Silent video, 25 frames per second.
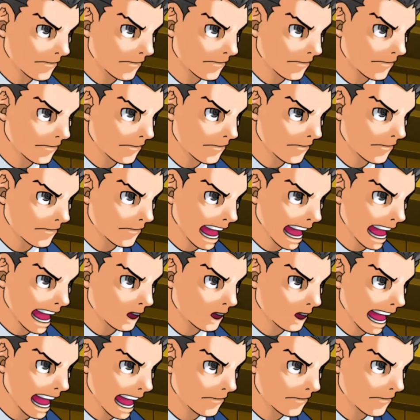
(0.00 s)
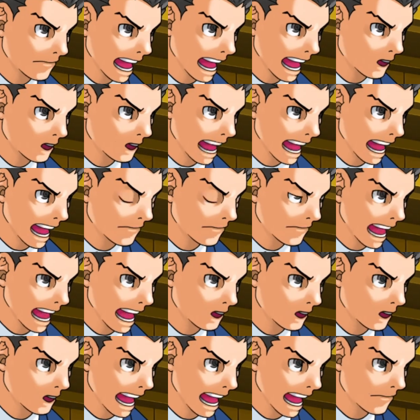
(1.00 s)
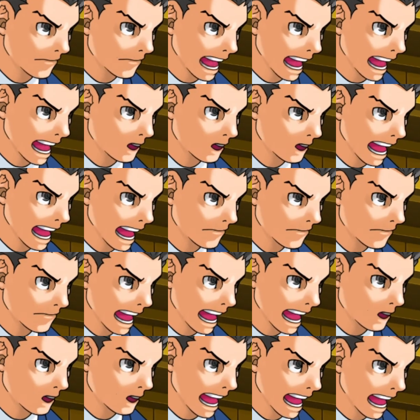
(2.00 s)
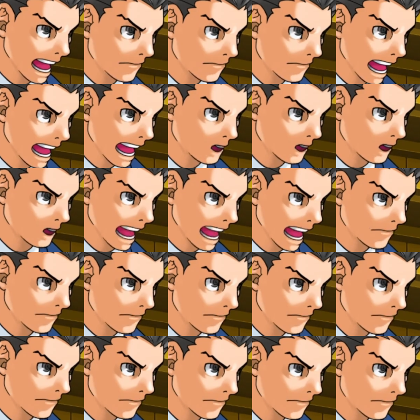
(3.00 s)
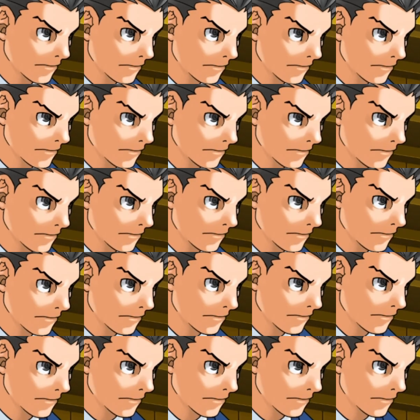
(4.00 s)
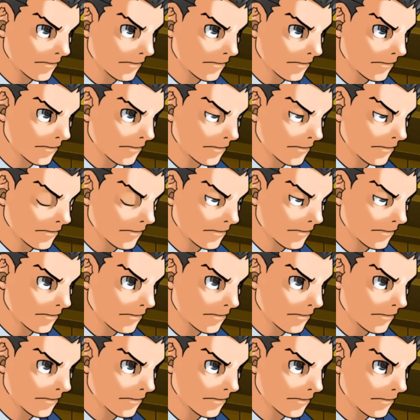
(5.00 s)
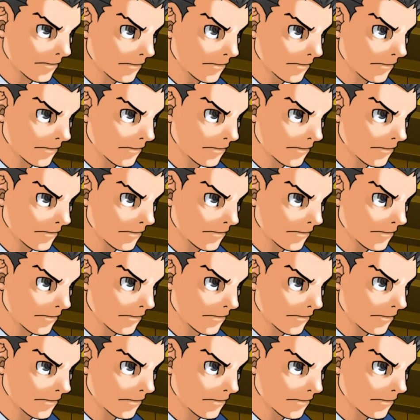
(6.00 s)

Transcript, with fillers: Hm. Proof enough for you, Mr. Sawit. Or should I say, Mr. Did It.